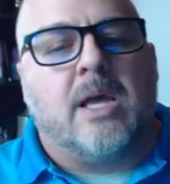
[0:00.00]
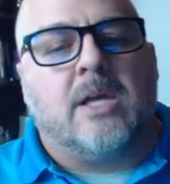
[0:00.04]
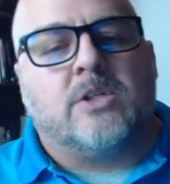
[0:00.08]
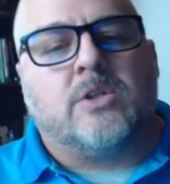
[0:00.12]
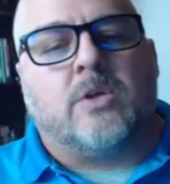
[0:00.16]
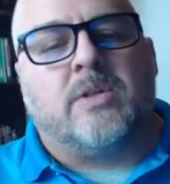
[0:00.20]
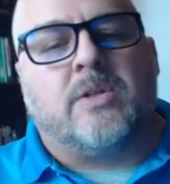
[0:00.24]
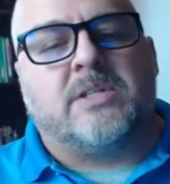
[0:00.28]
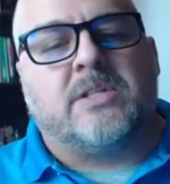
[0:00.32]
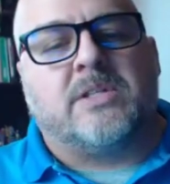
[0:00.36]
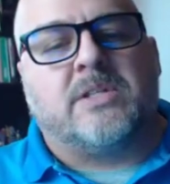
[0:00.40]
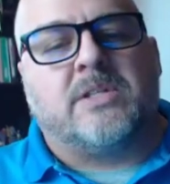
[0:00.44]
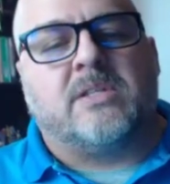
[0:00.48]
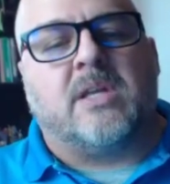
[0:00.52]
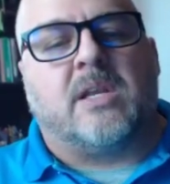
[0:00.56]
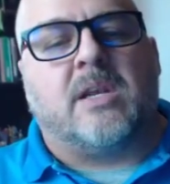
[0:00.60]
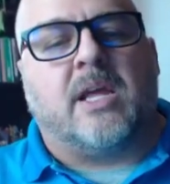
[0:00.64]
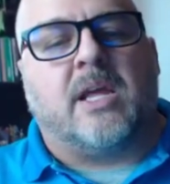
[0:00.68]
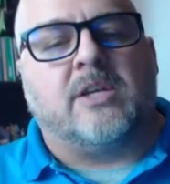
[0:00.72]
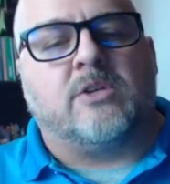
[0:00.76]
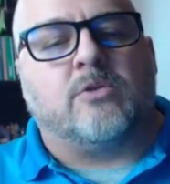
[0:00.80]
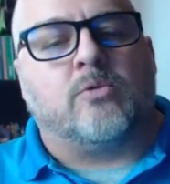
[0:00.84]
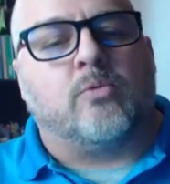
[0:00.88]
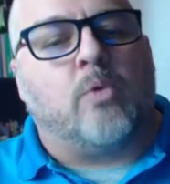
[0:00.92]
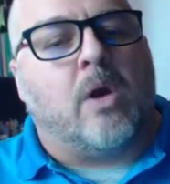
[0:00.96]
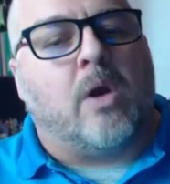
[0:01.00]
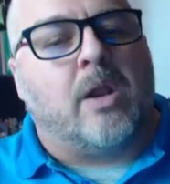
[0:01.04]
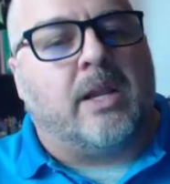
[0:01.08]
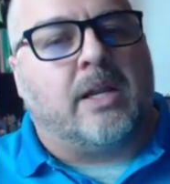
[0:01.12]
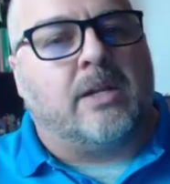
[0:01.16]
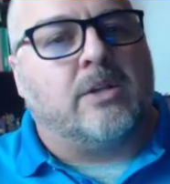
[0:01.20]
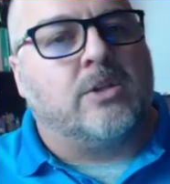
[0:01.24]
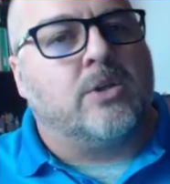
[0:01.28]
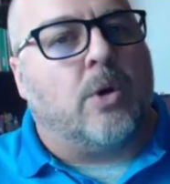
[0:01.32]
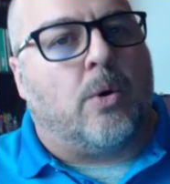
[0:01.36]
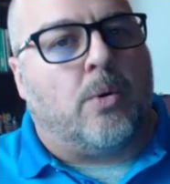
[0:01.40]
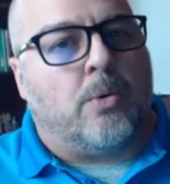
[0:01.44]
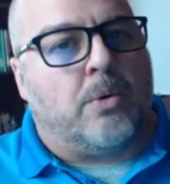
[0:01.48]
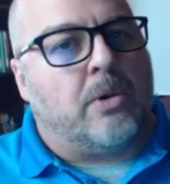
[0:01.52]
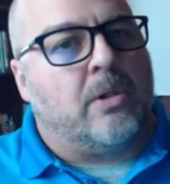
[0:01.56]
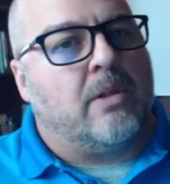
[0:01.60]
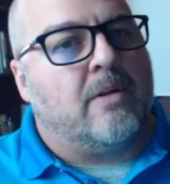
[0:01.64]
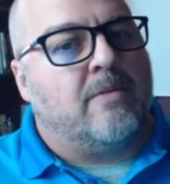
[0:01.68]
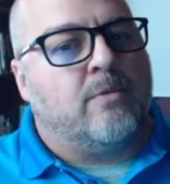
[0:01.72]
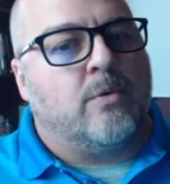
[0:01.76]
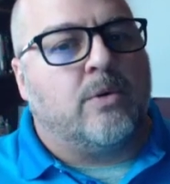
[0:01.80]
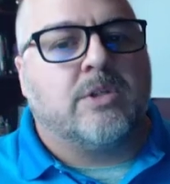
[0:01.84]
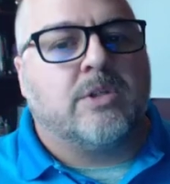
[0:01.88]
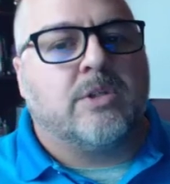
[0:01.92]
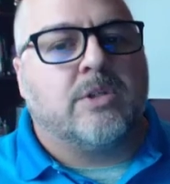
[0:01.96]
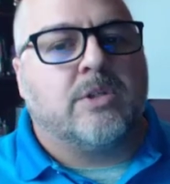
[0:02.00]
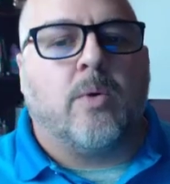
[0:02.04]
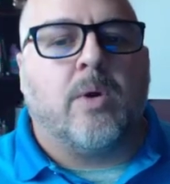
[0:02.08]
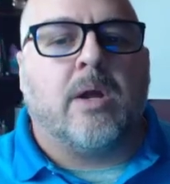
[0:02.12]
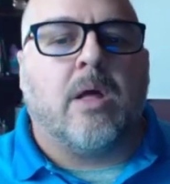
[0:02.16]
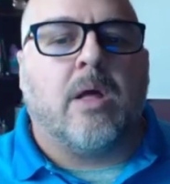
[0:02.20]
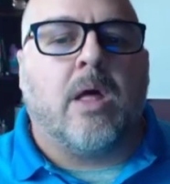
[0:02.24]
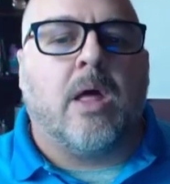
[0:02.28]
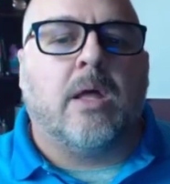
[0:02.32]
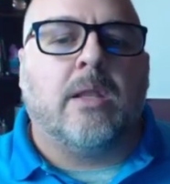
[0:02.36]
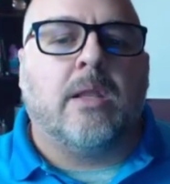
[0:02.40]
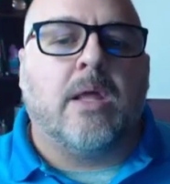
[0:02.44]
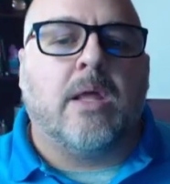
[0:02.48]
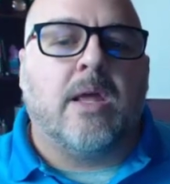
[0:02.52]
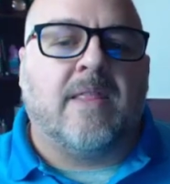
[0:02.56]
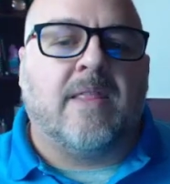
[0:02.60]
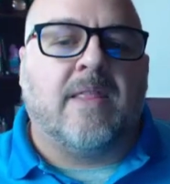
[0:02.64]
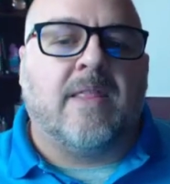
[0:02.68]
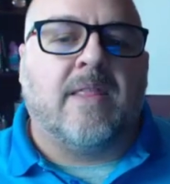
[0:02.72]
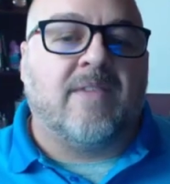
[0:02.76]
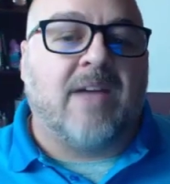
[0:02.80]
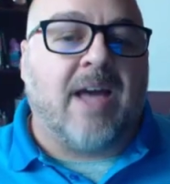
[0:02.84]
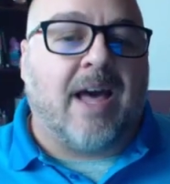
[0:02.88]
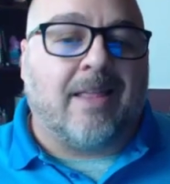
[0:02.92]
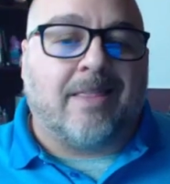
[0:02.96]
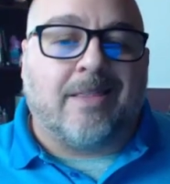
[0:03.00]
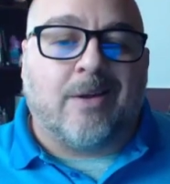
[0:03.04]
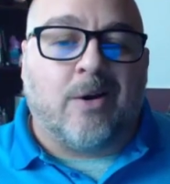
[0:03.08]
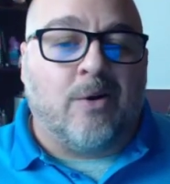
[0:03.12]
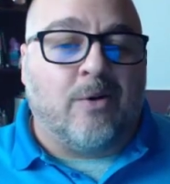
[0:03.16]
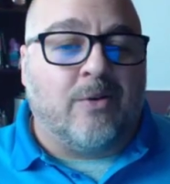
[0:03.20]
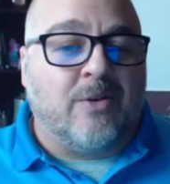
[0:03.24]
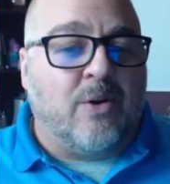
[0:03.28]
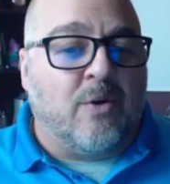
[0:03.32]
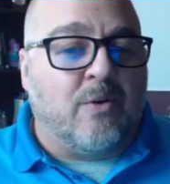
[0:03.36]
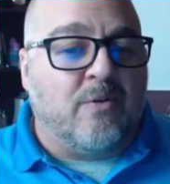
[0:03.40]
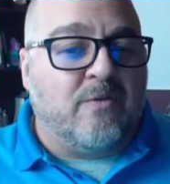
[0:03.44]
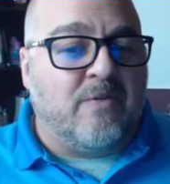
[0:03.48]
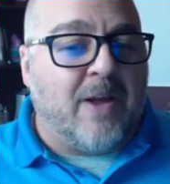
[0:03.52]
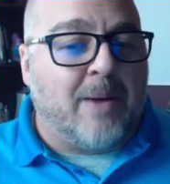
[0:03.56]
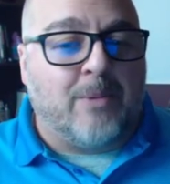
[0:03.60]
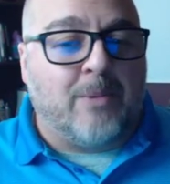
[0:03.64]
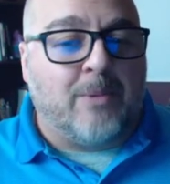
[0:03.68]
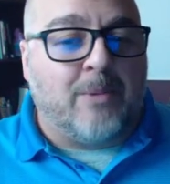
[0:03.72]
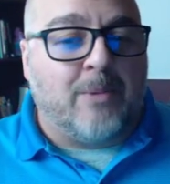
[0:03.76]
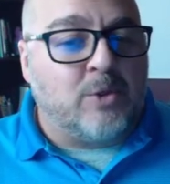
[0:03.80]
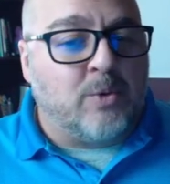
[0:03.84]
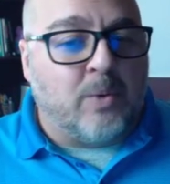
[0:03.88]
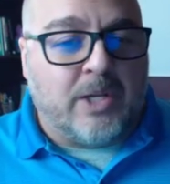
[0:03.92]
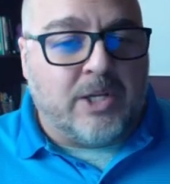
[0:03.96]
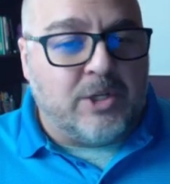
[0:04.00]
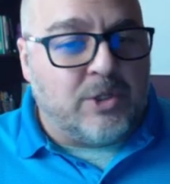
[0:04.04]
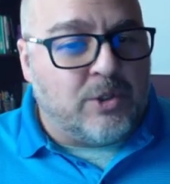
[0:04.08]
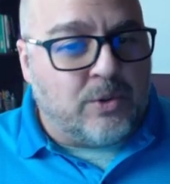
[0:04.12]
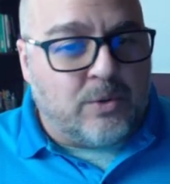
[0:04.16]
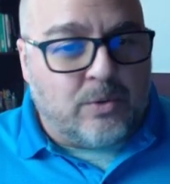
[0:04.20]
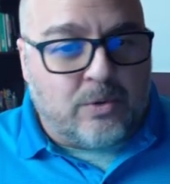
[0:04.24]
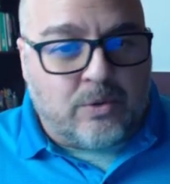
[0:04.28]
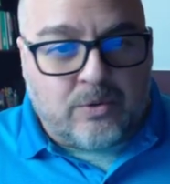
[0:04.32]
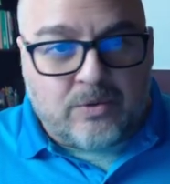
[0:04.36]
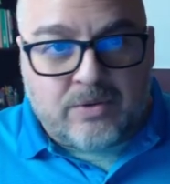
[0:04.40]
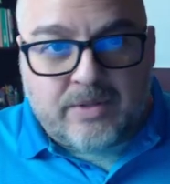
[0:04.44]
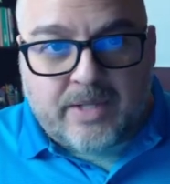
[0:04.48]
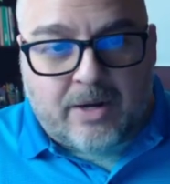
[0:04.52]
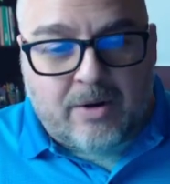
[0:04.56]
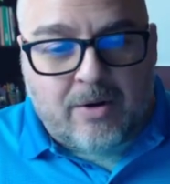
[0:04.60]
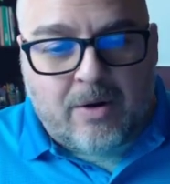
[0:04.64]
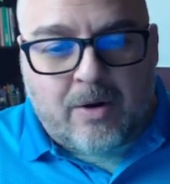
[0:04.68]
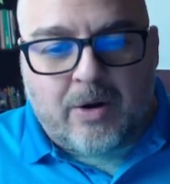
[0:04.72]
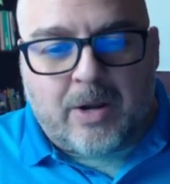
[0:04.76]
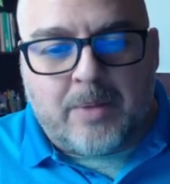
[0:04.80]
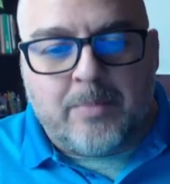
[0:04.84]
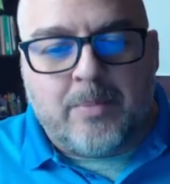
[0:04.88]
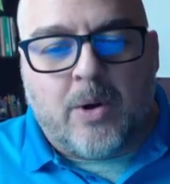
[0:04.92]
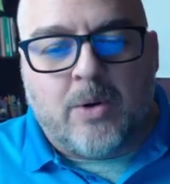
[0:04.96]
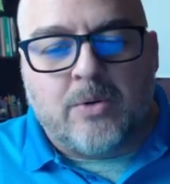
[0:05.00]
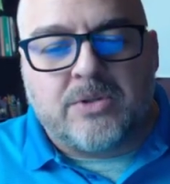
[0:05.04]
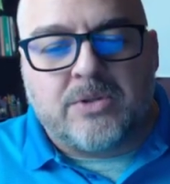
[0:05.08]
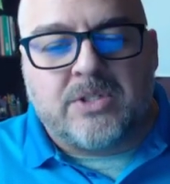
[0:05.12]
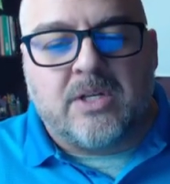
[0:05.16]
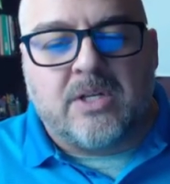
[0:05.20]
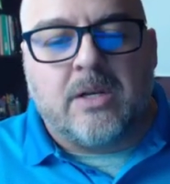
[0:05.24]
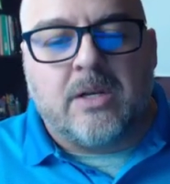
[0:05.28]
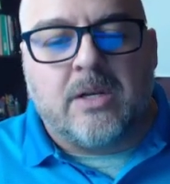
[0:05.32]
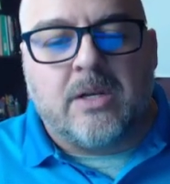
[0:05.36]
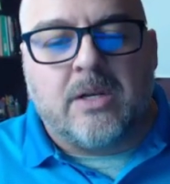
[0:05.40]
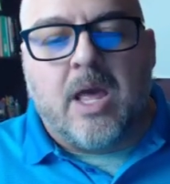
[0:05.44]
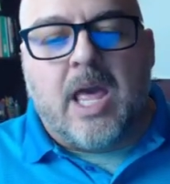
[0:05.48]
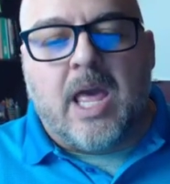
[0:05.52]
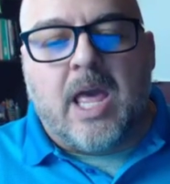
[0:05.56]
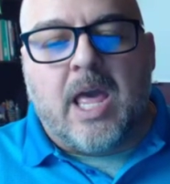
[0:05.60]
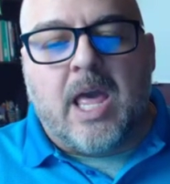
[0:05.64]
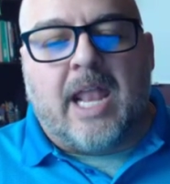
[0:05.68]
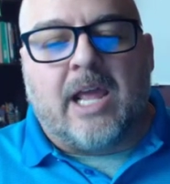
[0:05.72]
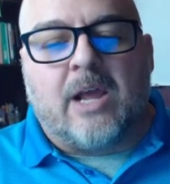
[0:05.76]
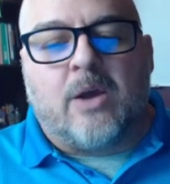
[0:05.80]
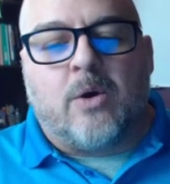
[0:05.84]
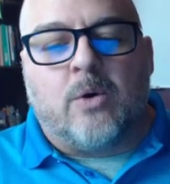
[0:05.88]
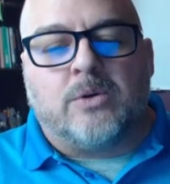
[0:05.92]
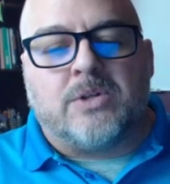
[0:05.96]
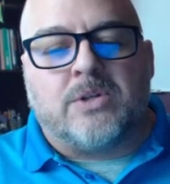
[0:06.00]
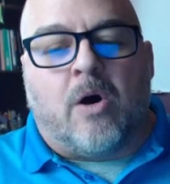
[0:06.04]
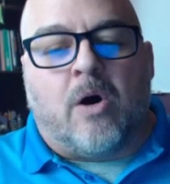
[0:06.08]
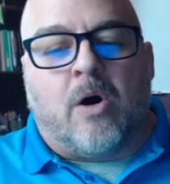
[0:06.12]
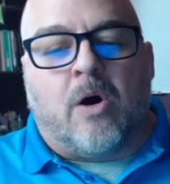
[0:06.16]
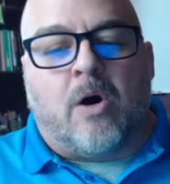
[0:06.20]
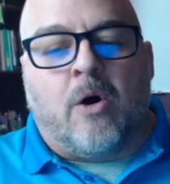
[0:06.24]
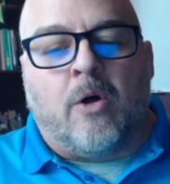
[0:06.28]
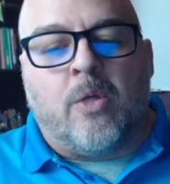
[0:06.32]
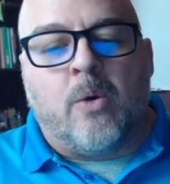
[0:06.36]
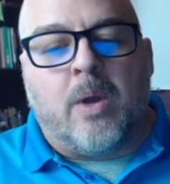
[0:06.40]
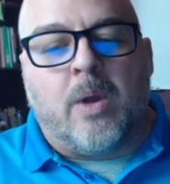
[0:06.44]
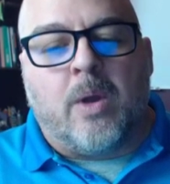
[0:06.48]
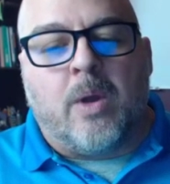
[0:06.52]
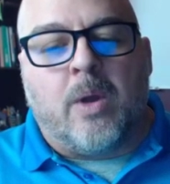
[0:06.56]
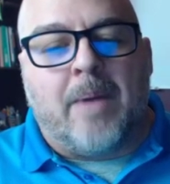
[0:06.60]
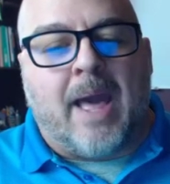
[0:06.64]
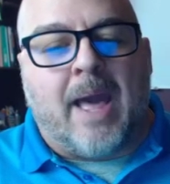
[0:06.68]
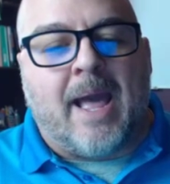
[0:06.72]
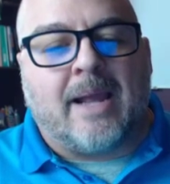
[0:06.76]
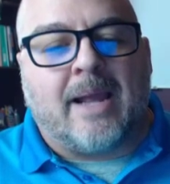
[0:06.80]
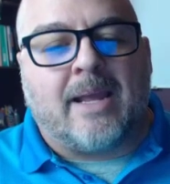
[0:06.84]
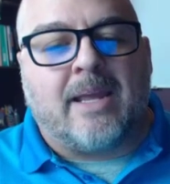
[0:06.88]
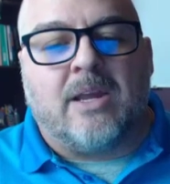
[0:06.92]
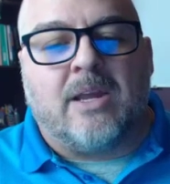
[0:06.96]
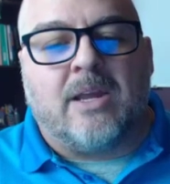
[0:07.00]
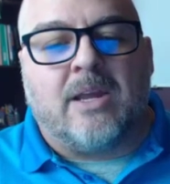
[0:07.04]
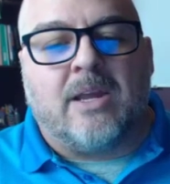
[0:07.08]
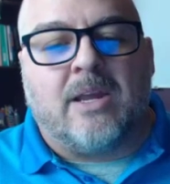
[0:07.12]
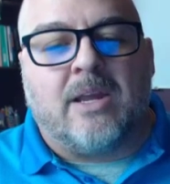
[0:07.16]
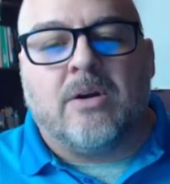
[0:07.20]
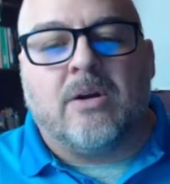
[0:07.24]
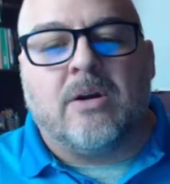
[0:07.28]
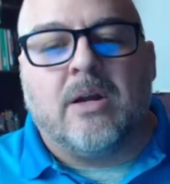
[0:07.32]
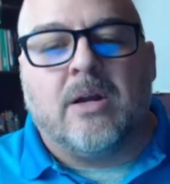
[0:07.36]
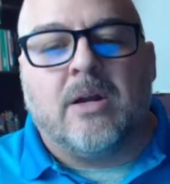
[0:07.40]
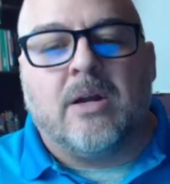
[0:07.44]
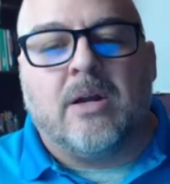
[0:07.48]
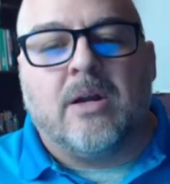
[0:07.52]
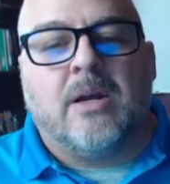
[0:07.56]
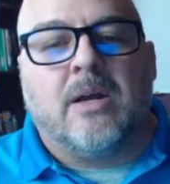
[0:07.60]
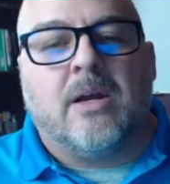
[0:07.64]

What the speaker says: So this is a nice running total of what's going on. They've got their November 22 newsletter already posted, and it goes all the way back here.